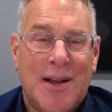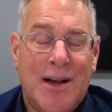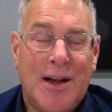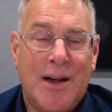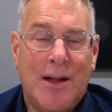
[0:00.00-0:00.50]

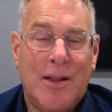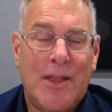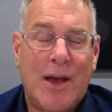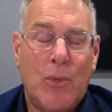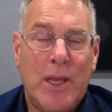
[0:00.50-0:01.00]
uh,
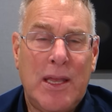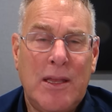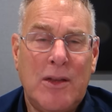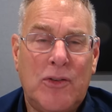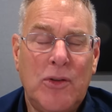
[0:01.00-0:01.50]
that
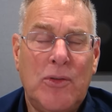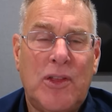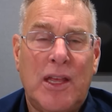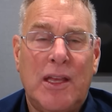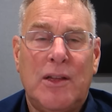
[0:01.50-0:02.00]
we do
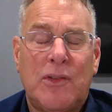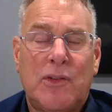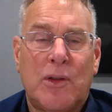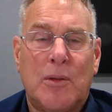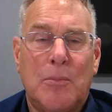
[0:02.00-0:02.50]

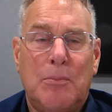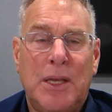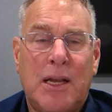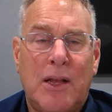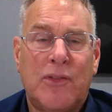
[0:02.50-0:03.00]
things
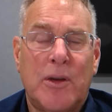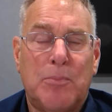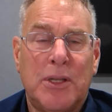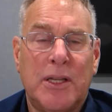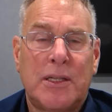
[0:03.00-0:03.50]
because they're
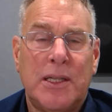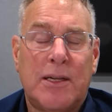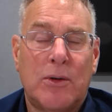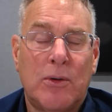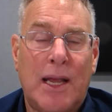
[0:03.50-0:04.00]
politically
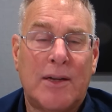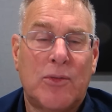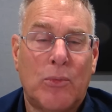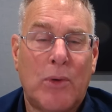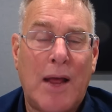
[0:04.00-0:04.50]

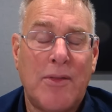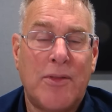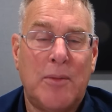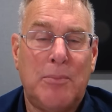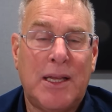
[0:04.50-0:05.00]
correct rather
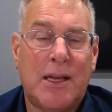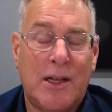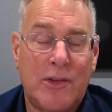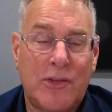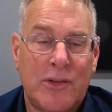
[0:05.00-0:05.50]
than
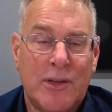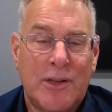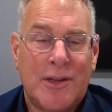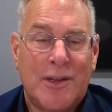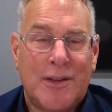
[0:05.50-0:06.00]
because
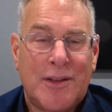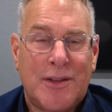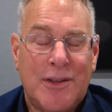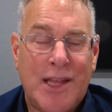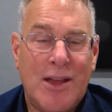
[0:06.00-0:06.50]

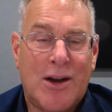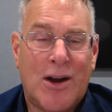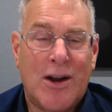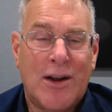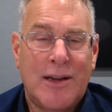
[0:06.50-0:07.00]
they
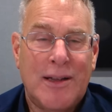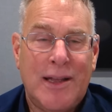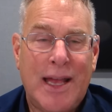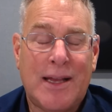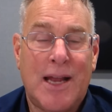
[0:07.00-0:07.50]
are
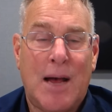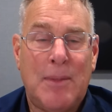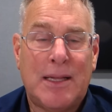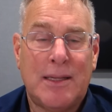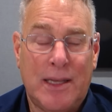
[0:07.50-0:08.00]

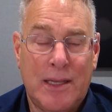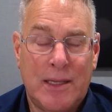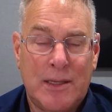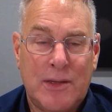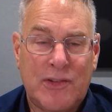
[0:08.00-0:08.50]
economically
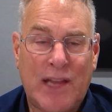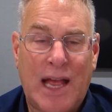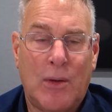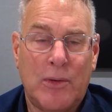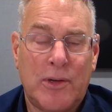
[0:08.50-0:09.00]

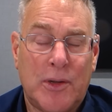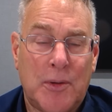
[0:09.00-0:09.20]
sound.